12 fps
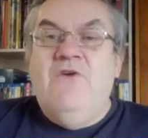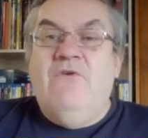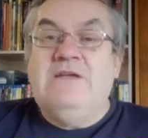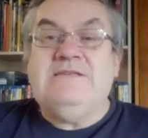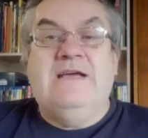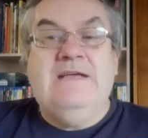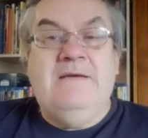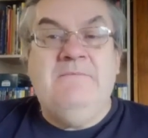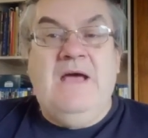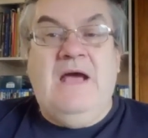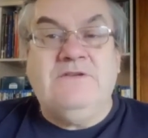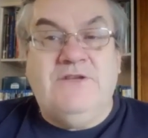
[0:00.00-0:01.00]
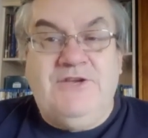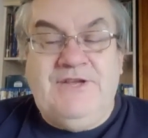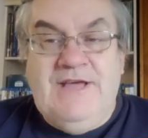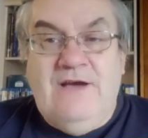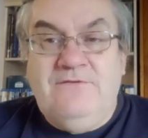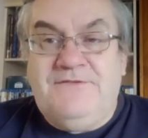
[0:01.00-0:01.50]
Right, I am out of here
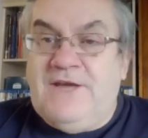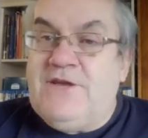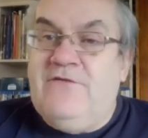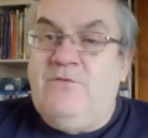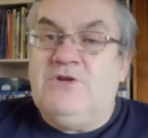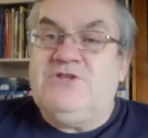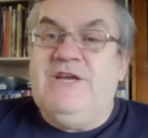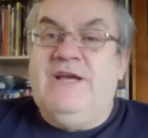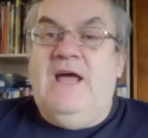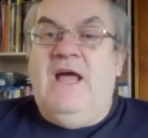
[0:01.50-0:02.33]
now. Thank you for watching.